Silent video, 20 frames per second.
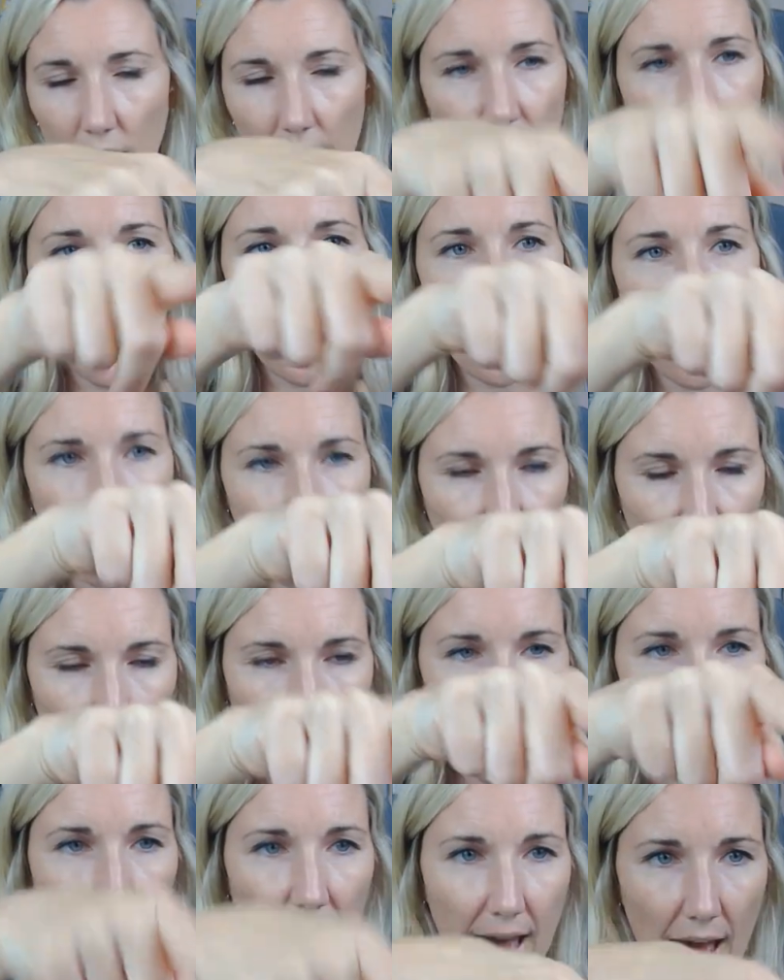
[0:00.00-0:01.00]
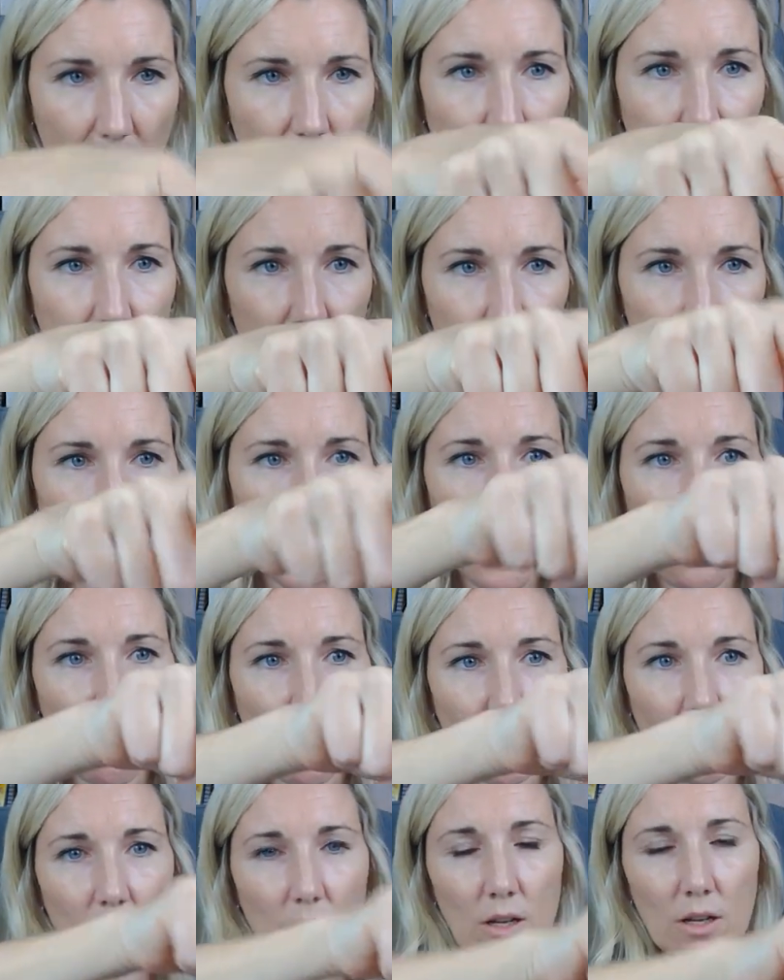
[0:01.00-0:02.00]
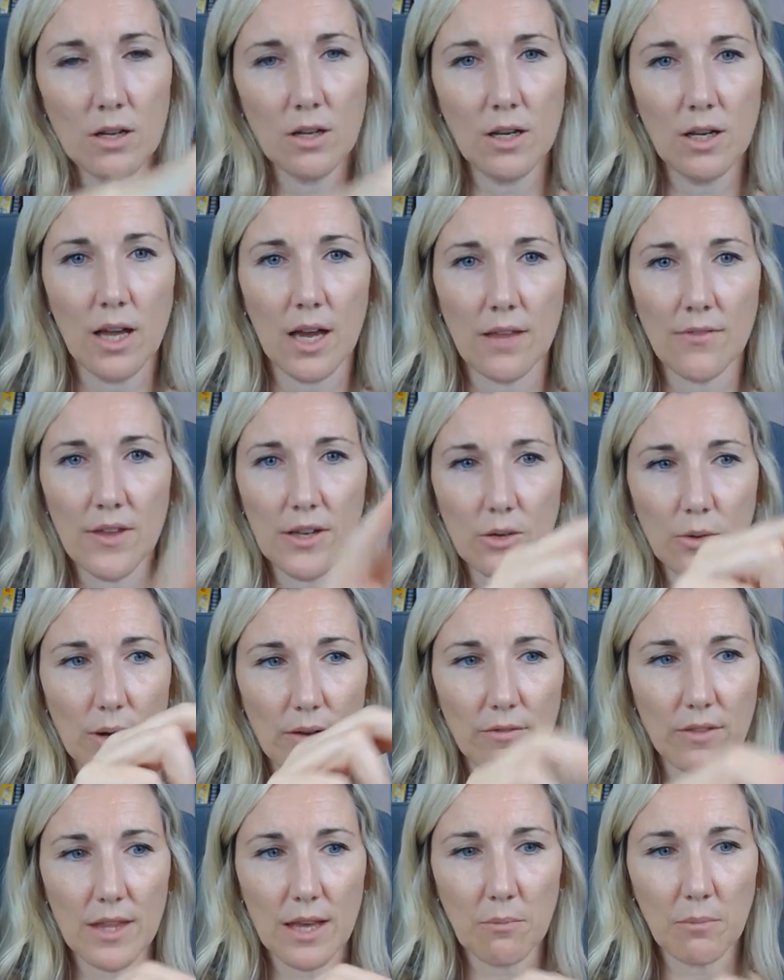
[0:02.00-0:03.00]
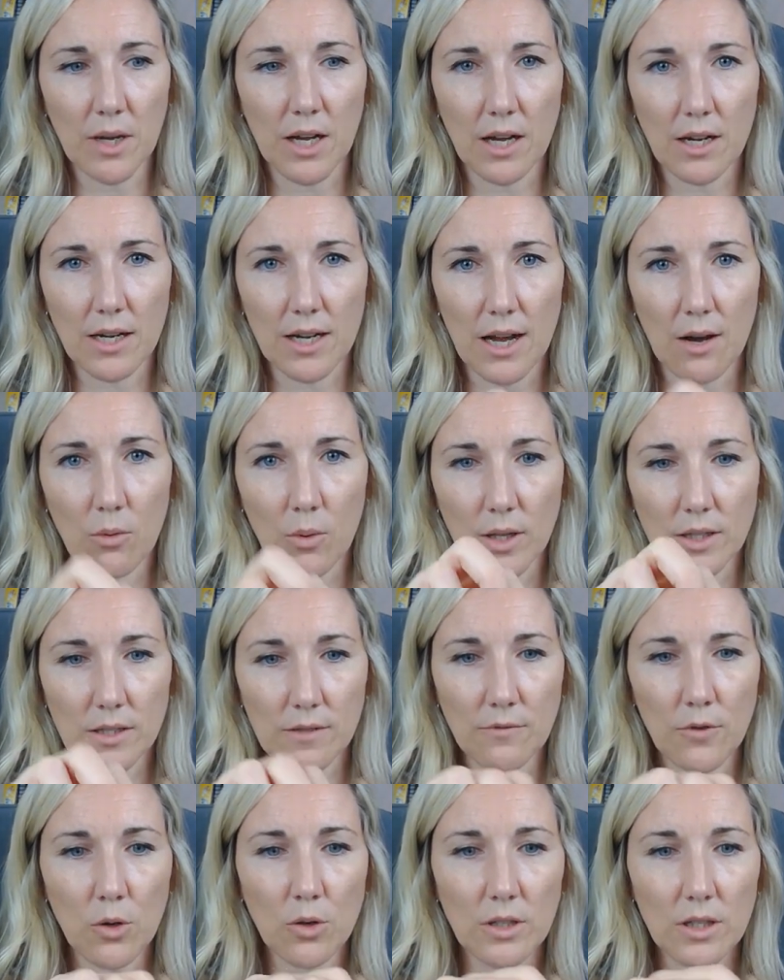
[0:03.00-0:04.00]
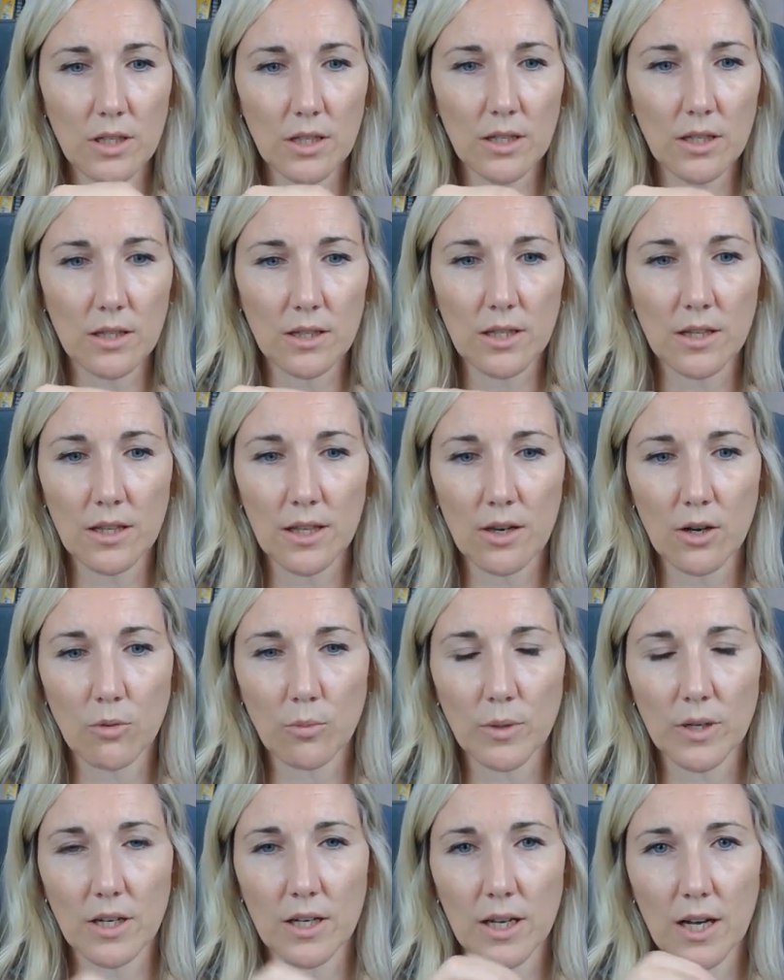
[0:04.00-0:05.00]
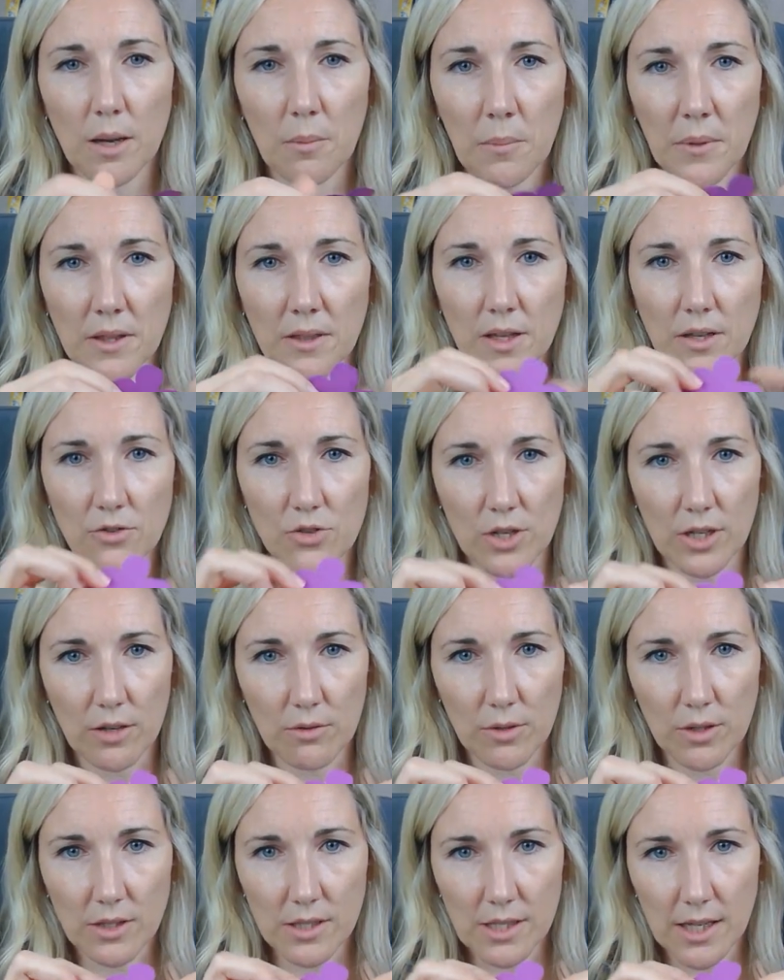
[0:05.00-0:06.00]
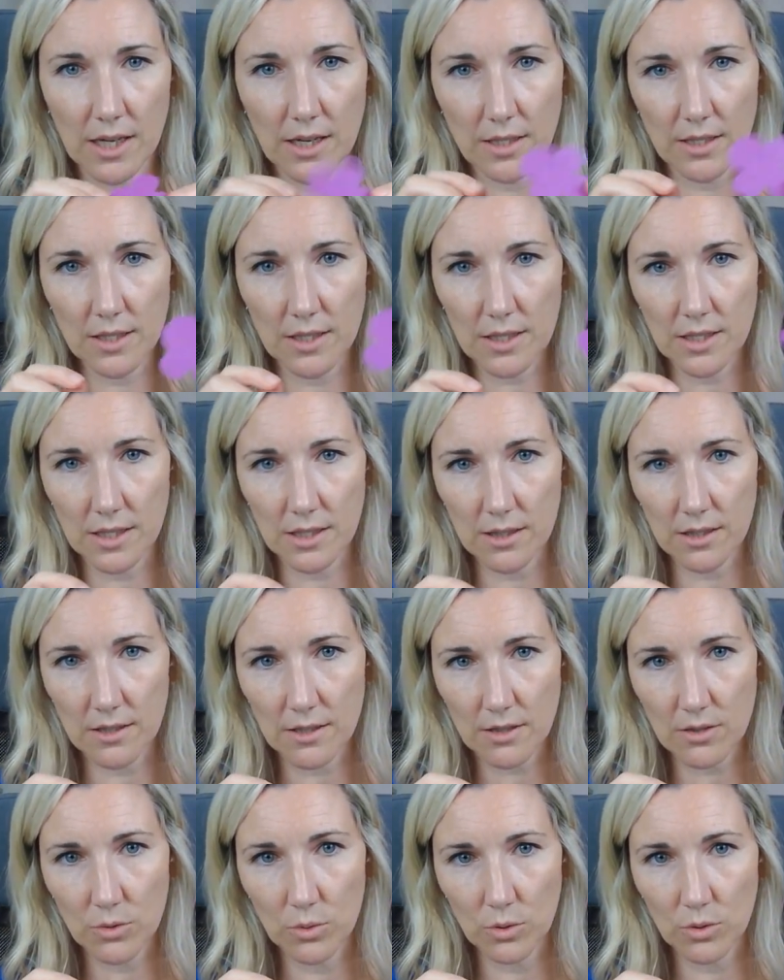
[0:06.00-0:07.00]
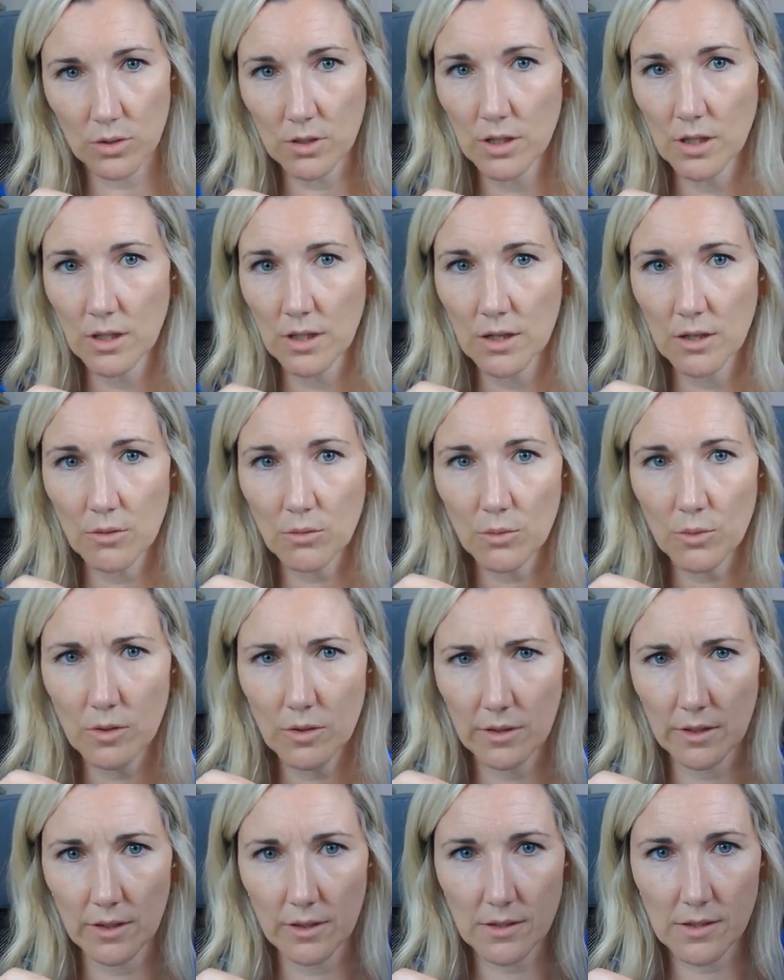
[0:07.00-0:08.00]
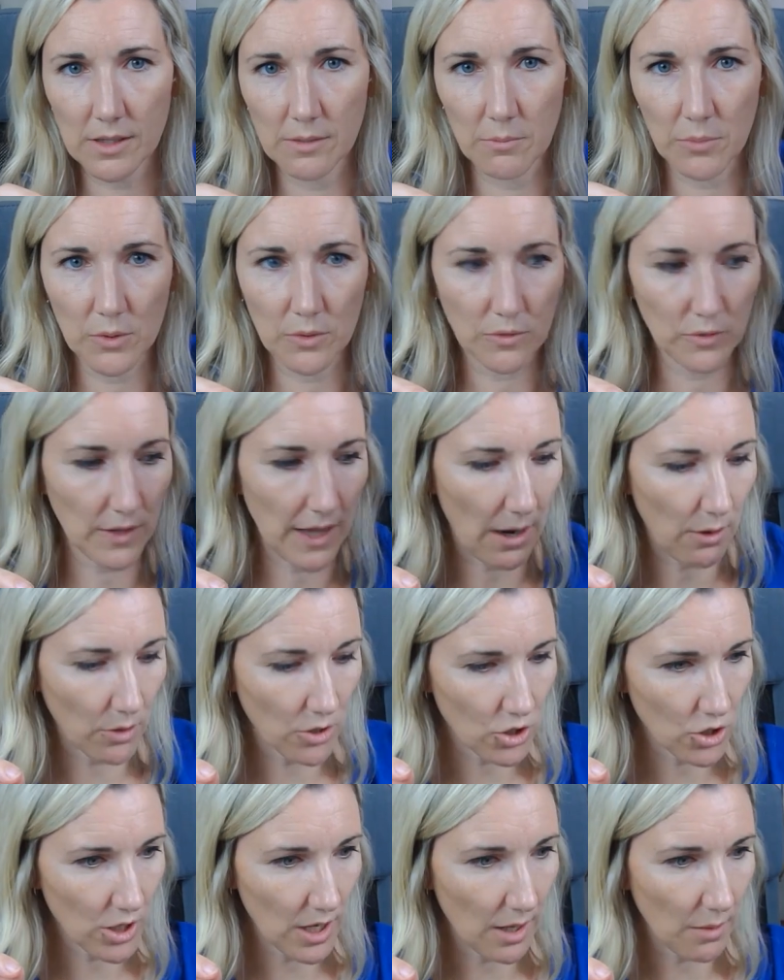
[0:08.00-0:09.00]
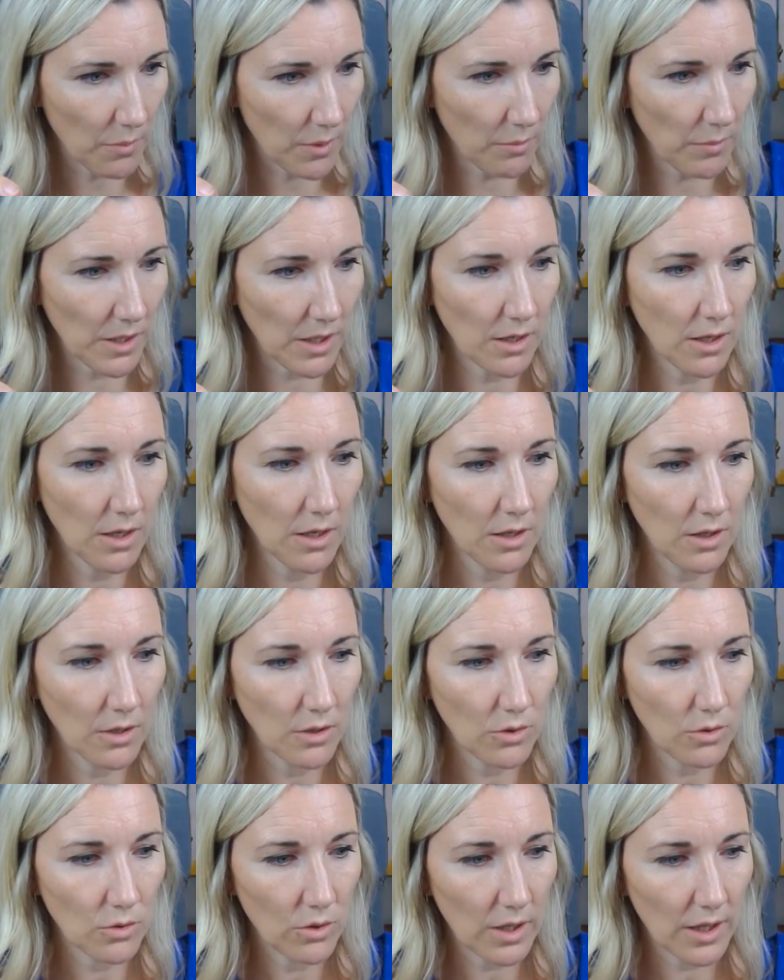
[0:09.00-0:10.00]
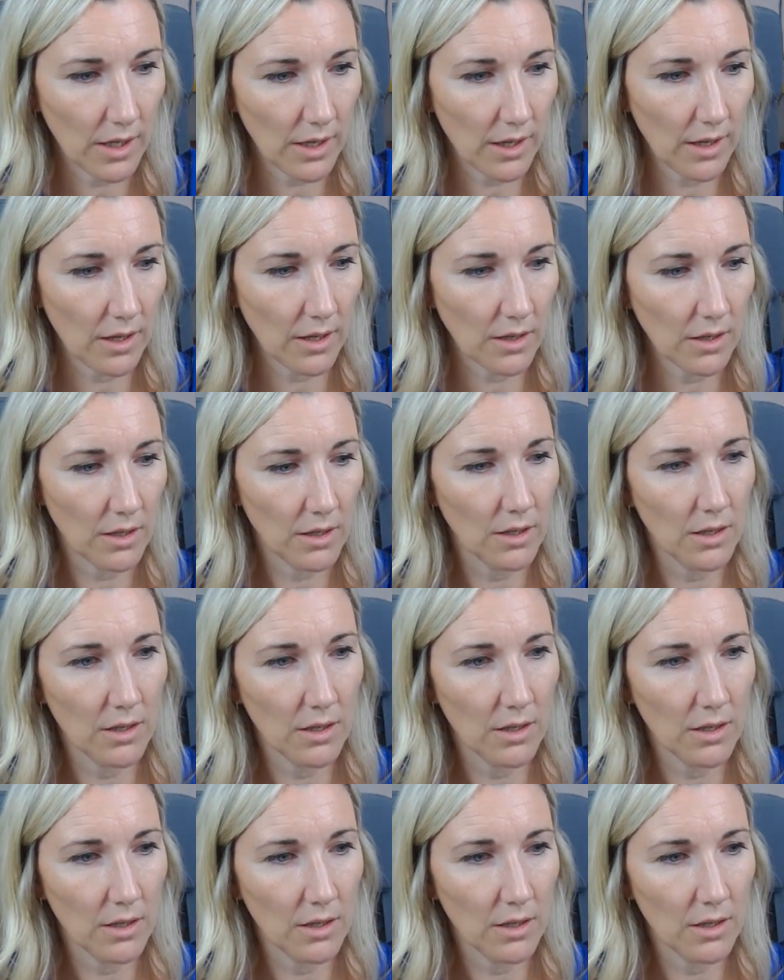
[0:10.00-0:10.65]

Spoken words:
half of a flower, and then you have them cut it out while it's folded, and then they open it up, and they usually get real excited to see this cool, real simple flower shape. I mean, you can